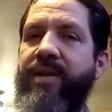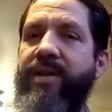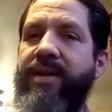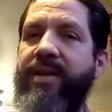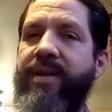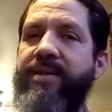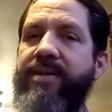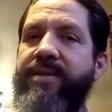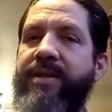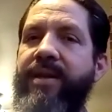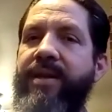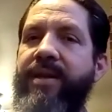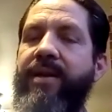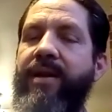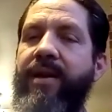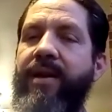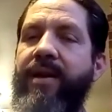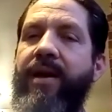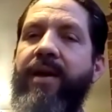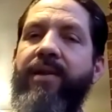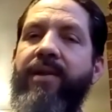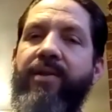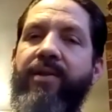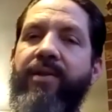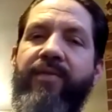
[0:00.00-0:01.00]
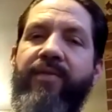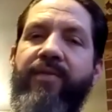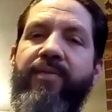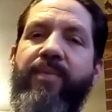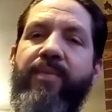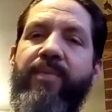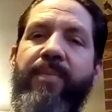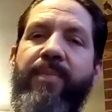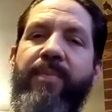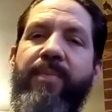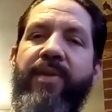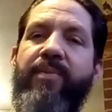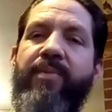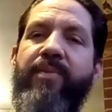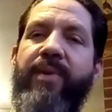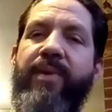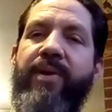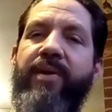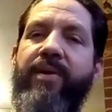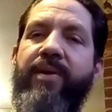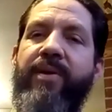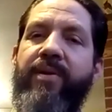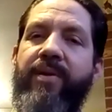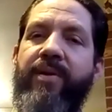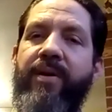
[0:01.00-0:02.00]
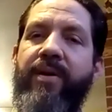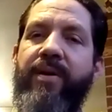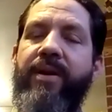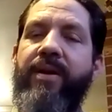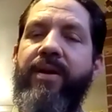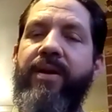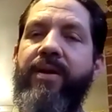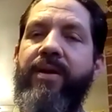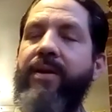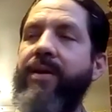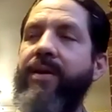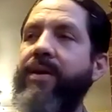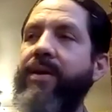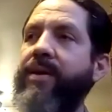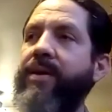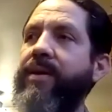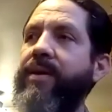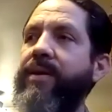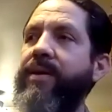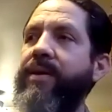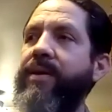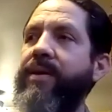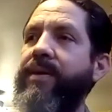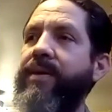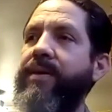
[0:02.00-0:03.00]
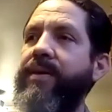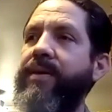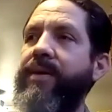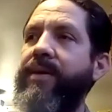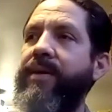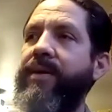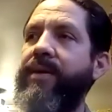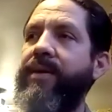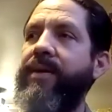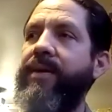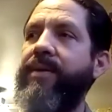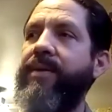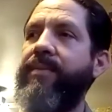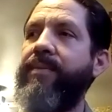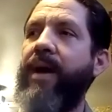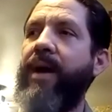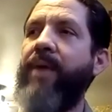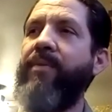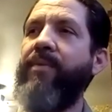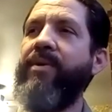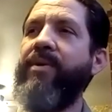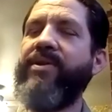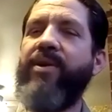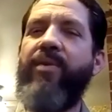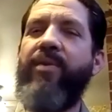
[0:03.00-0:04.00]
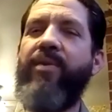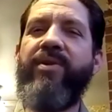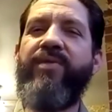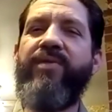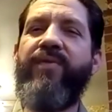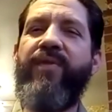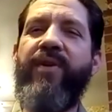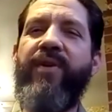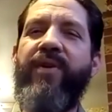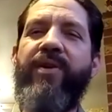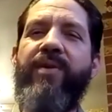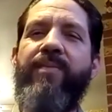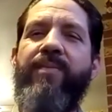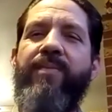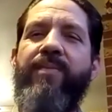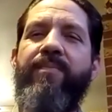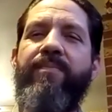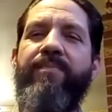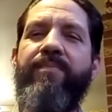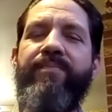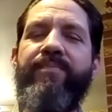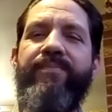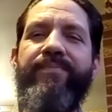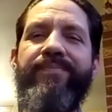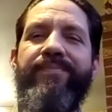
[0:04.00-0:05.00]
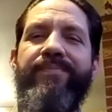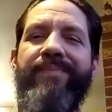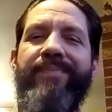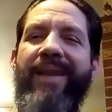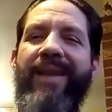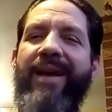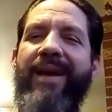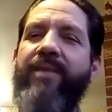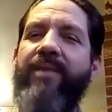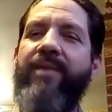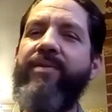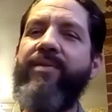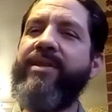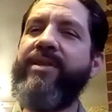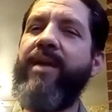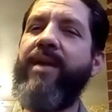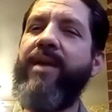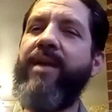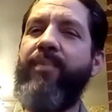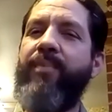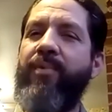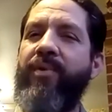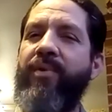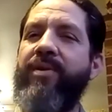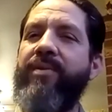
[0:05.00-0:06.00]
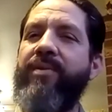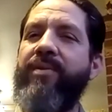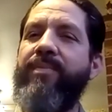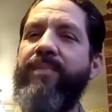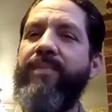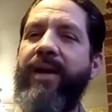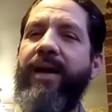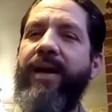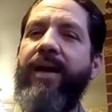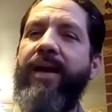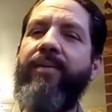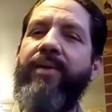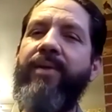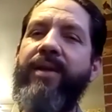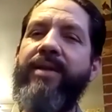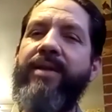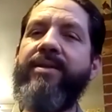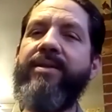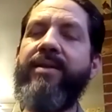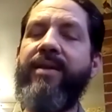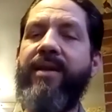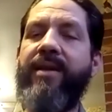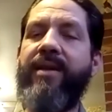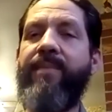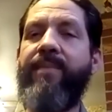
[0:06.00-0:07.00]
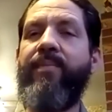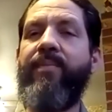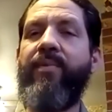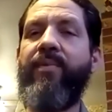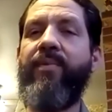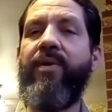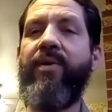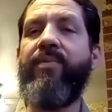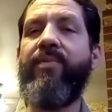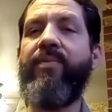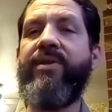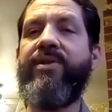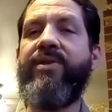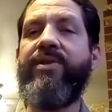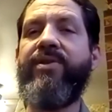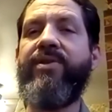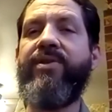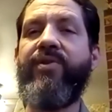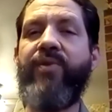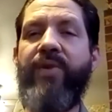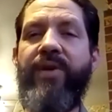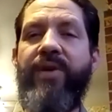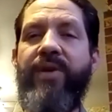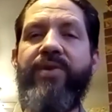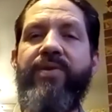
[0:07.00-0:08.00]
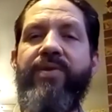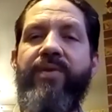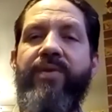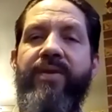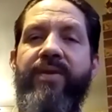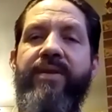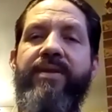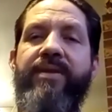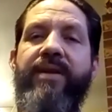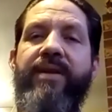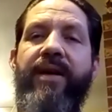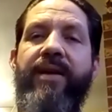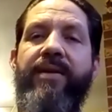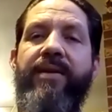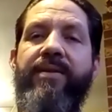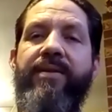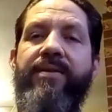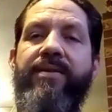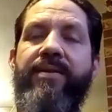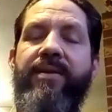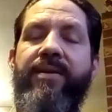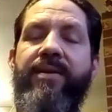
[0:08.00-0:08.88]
Like I said, I learned from my mother, Mary Carty. I was always very, I don't want to say bored, but I would easily get bored with just traditional designs.